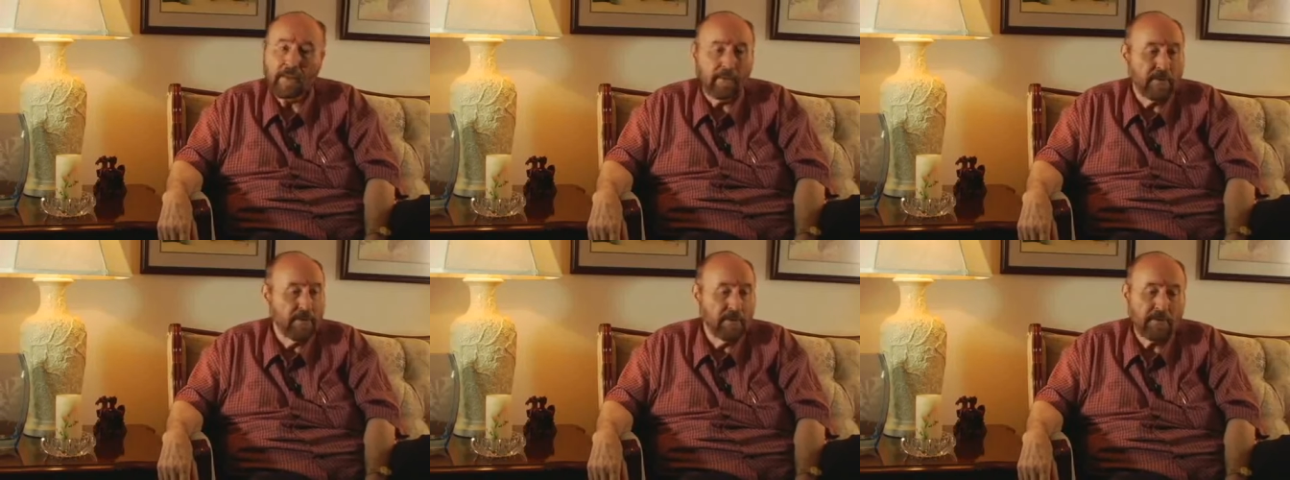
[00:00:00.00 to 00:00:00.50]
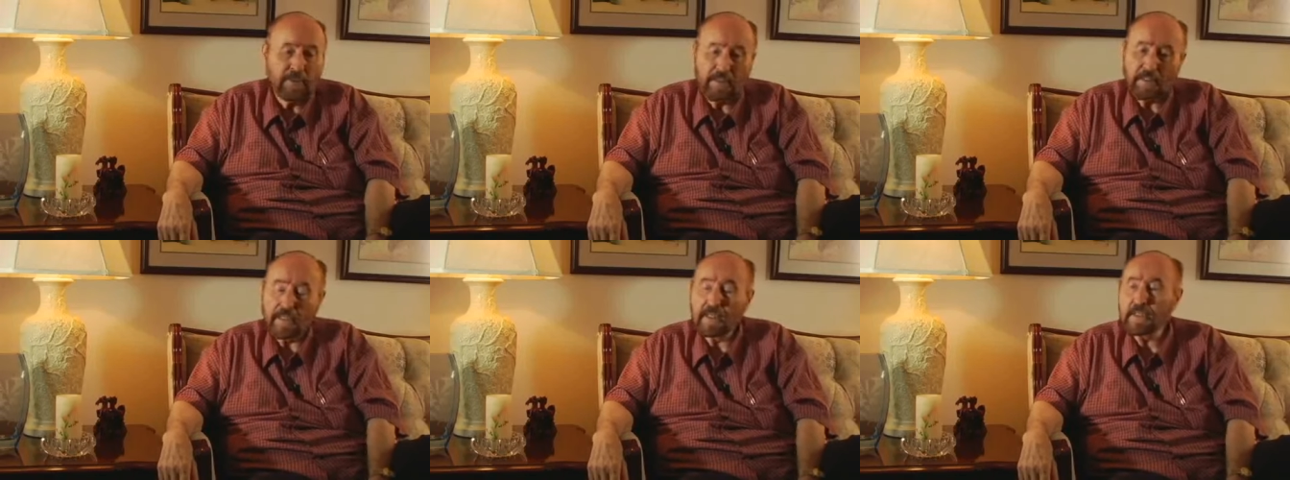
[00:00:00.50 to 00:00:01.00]
There is no
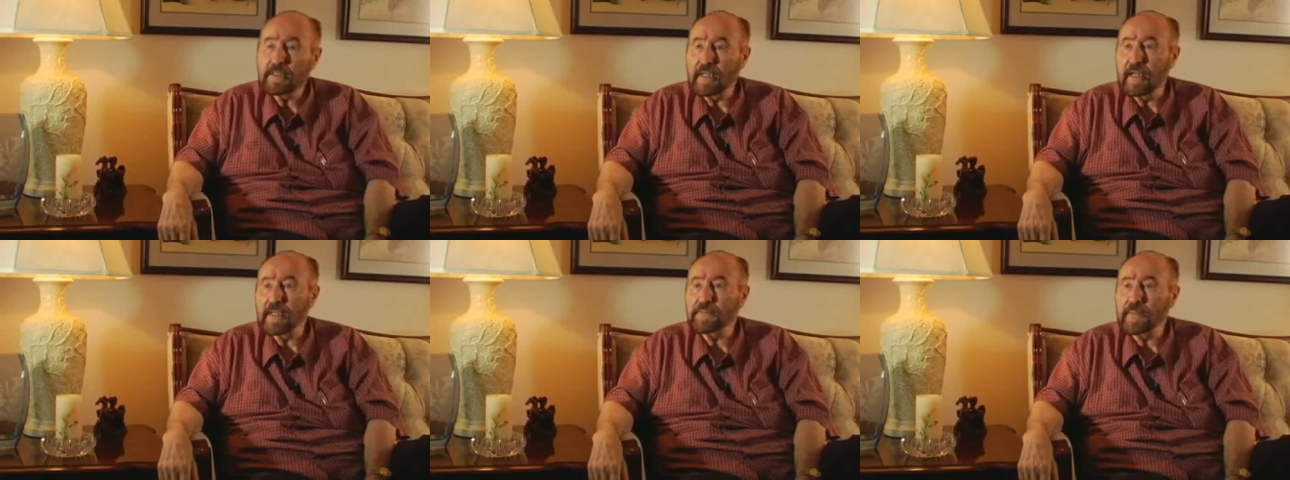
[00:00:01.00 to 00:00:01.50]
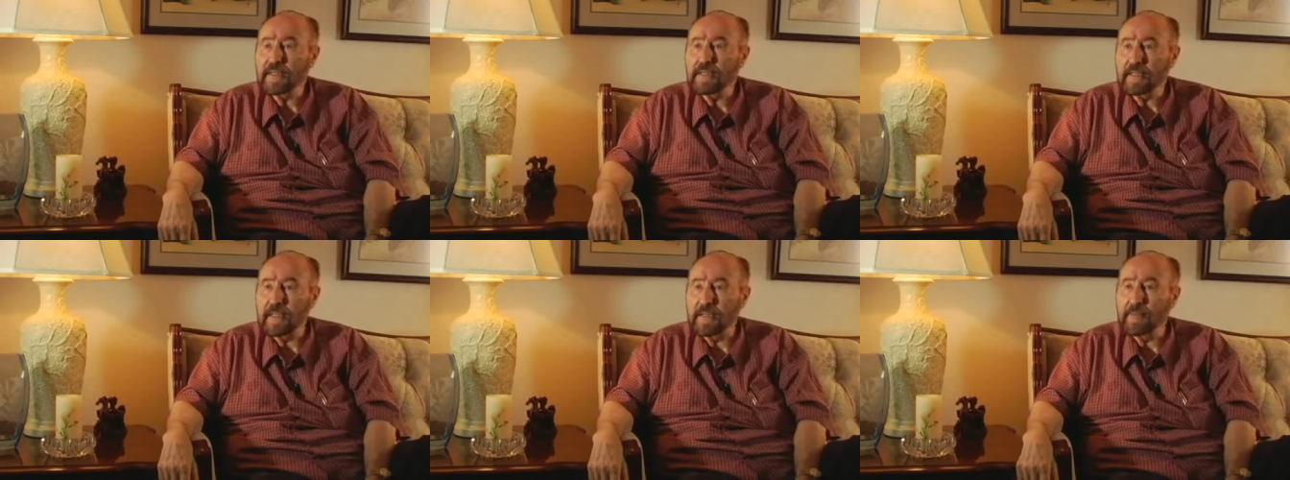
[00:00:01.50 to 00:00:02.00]
such thing as static
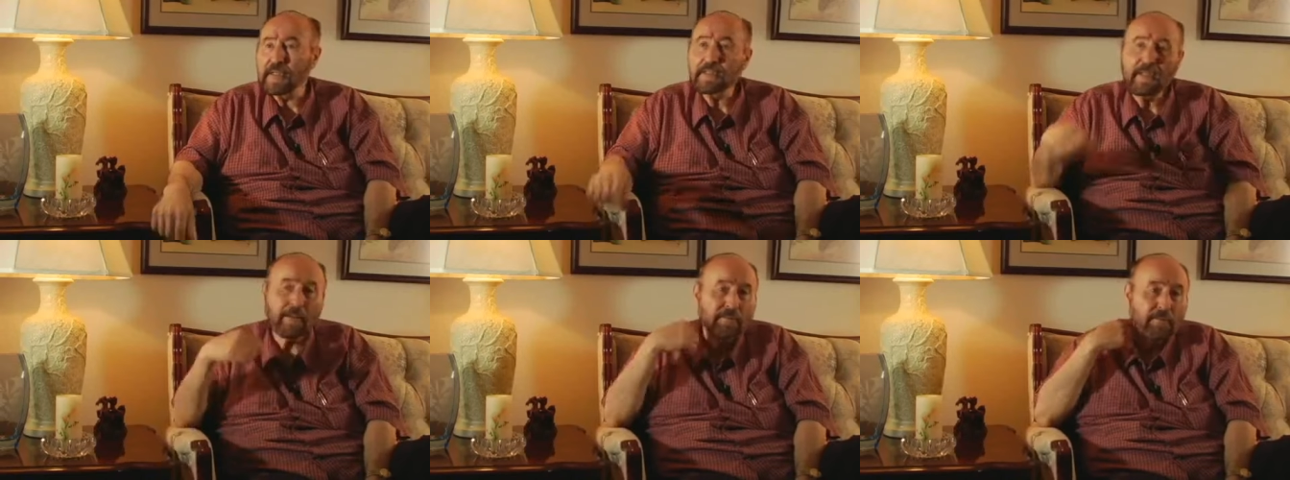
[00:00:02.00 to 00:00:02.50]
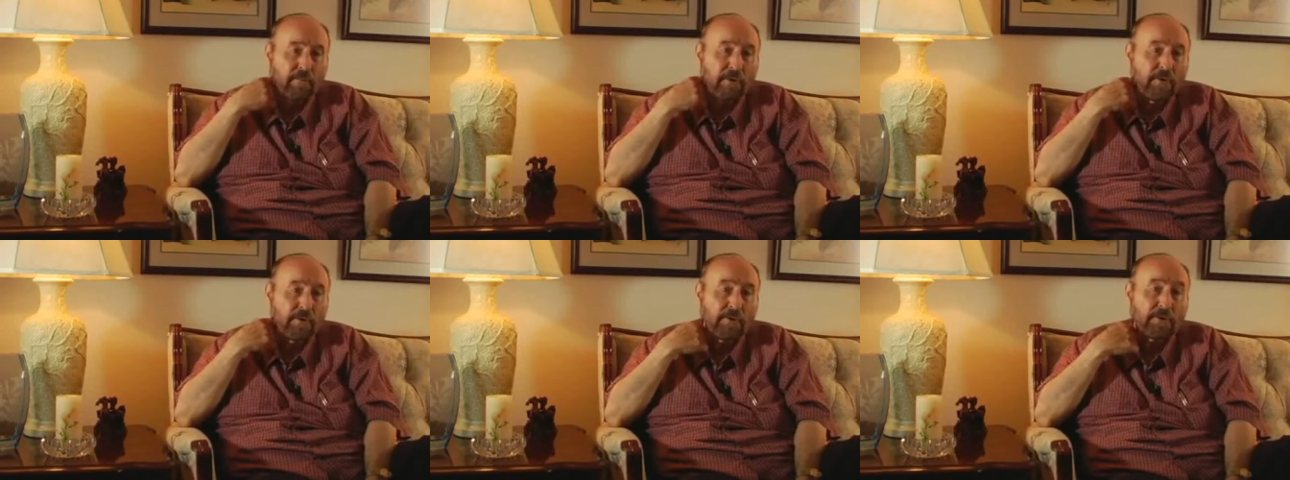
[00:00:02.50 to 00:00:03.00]
space-time except when
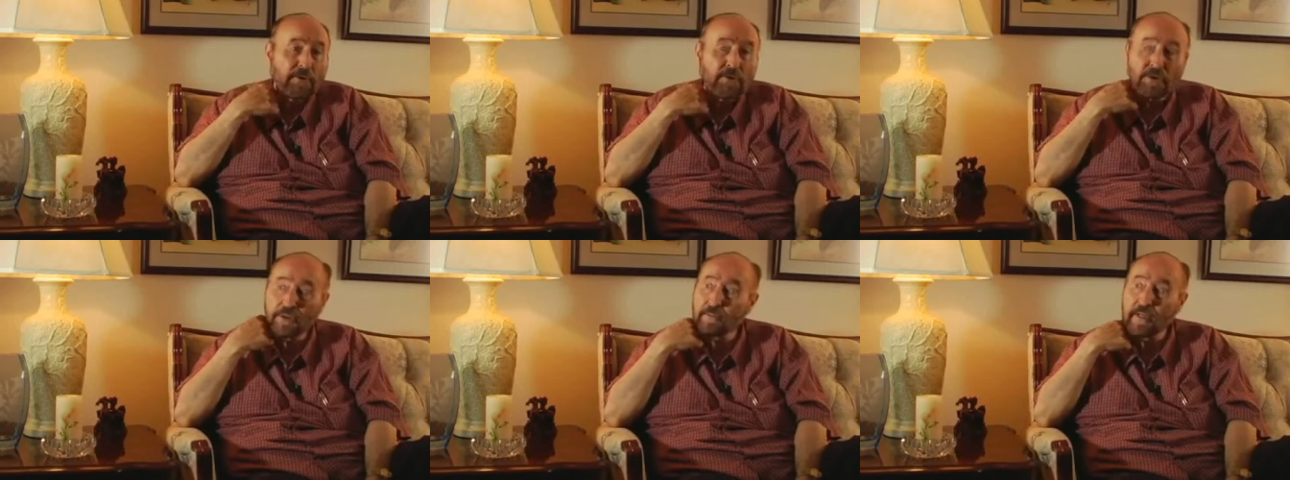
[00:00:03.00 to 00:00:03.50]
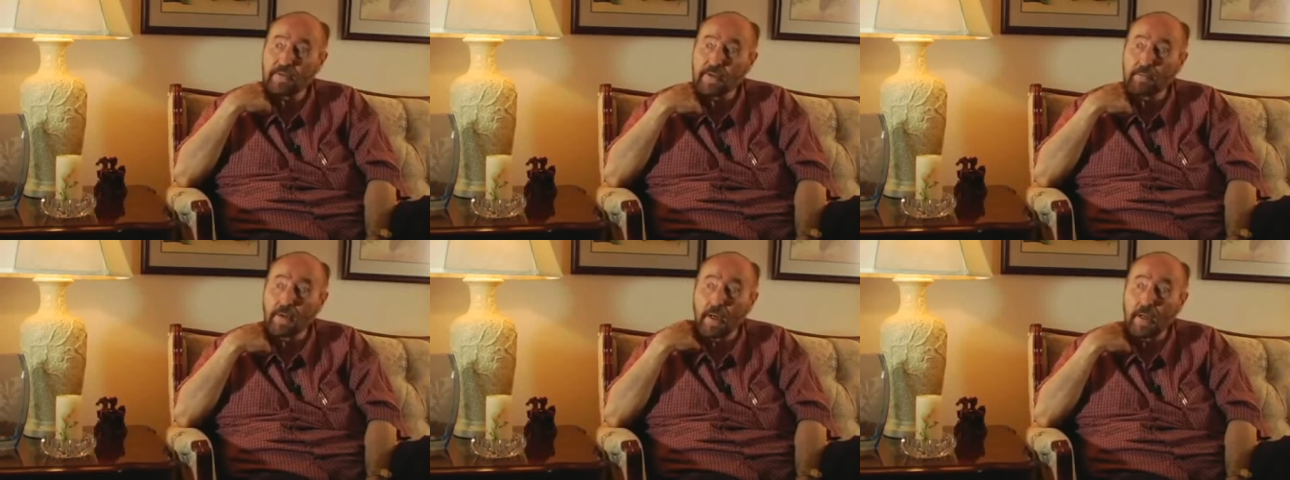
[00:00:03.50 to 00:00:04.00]
you use a
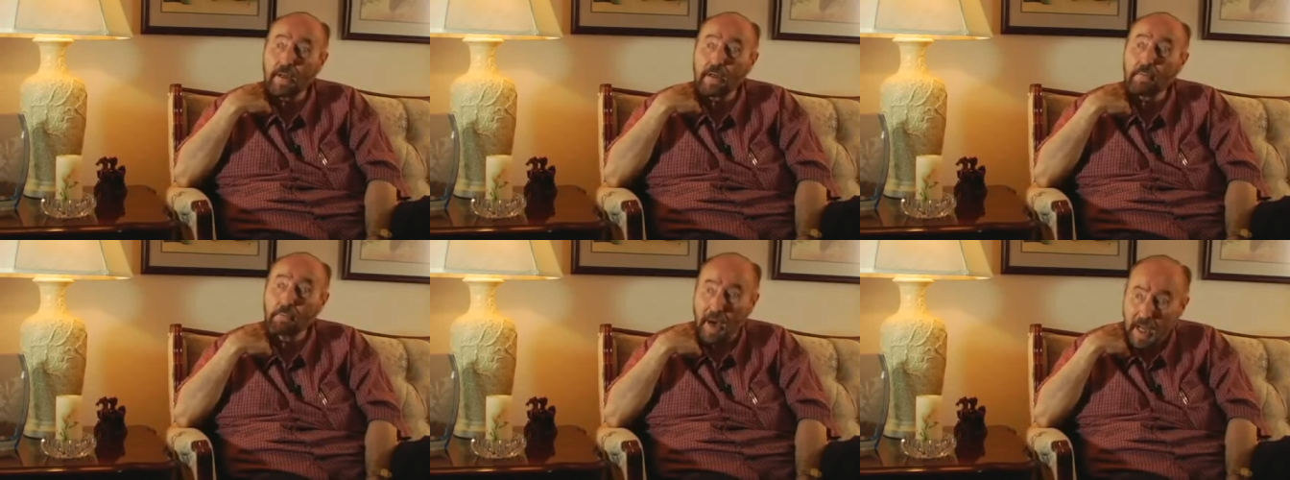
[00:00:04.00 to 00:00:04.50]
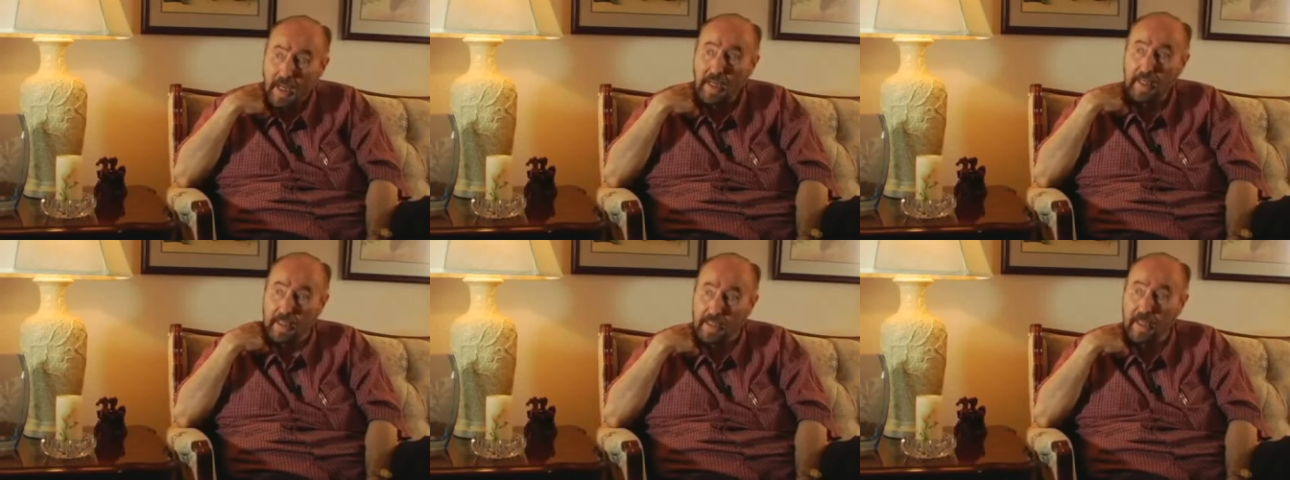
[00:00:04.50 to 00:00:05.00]
geometric model
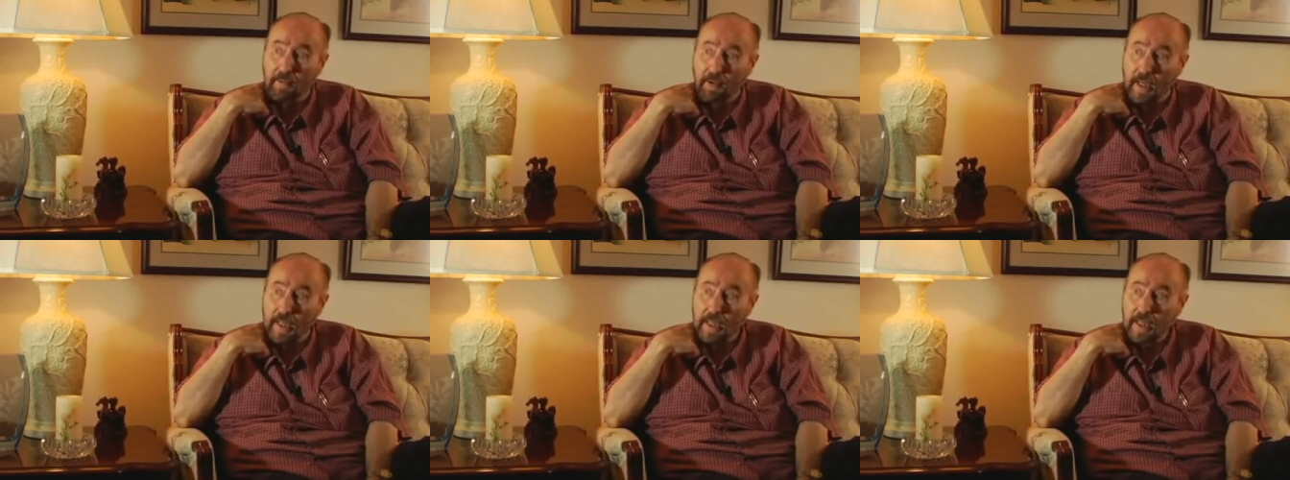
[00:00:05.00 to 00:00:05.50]
modeling it that way.